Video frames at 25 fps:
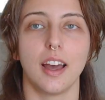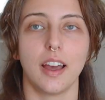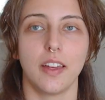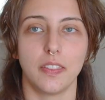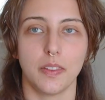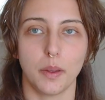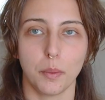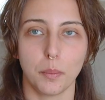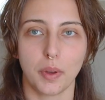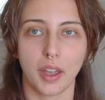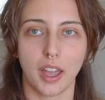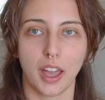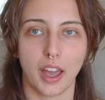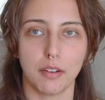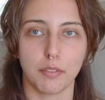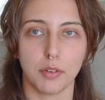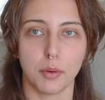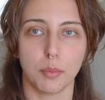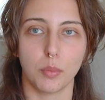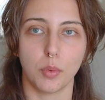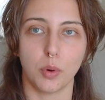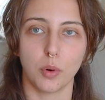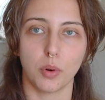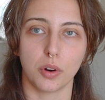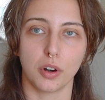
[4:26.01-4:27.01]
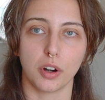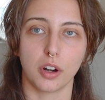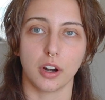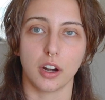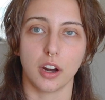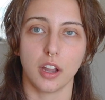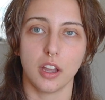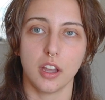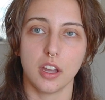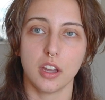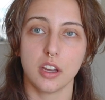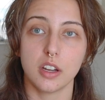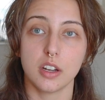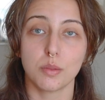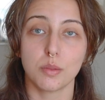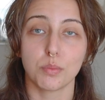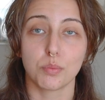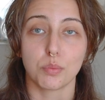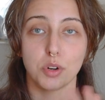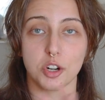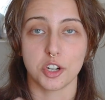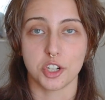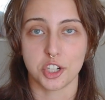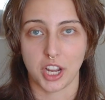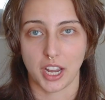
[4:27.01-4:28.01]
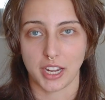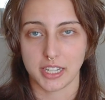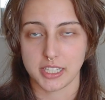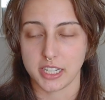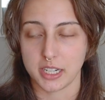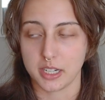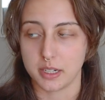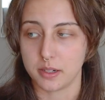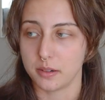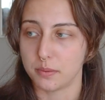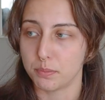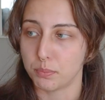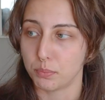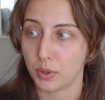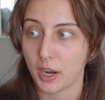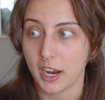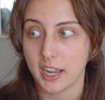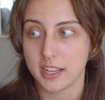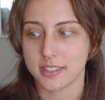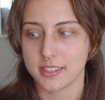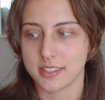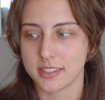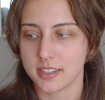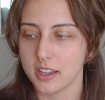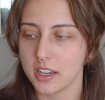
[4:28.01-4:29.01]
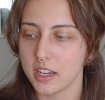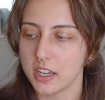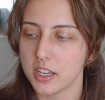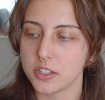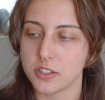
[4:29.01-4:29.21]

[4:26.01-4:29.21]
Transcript: And then we have a more projected breast.